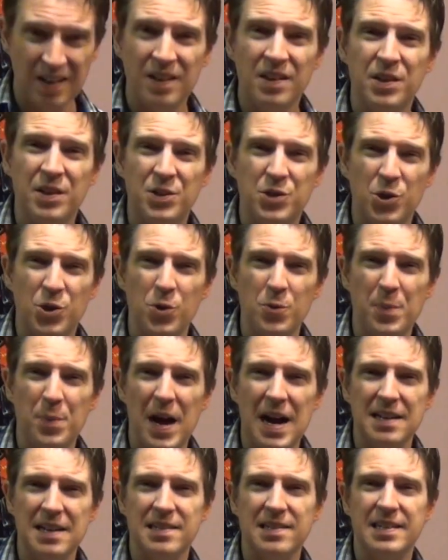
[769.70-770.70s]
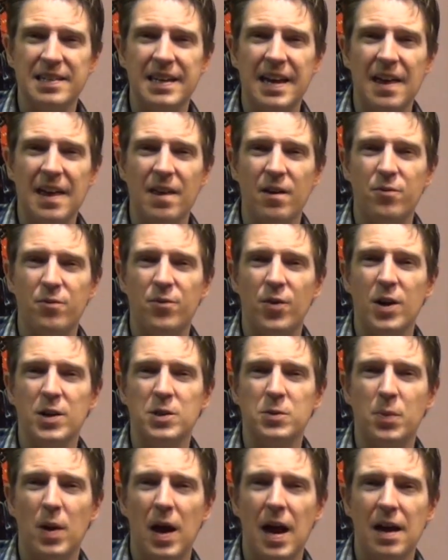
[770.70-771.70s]
The two parts together,
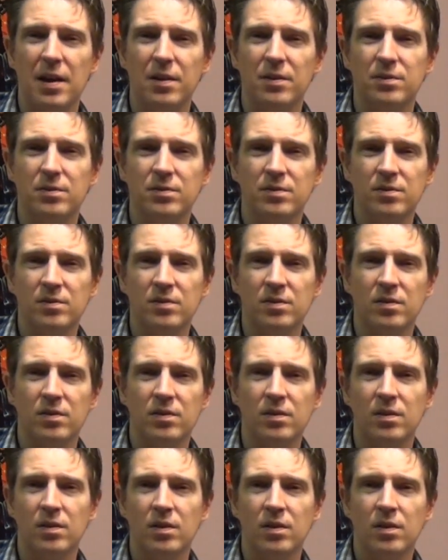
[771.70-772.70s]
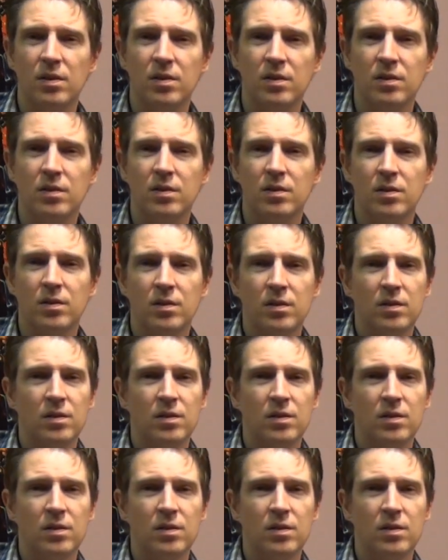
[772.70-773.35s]
first part, second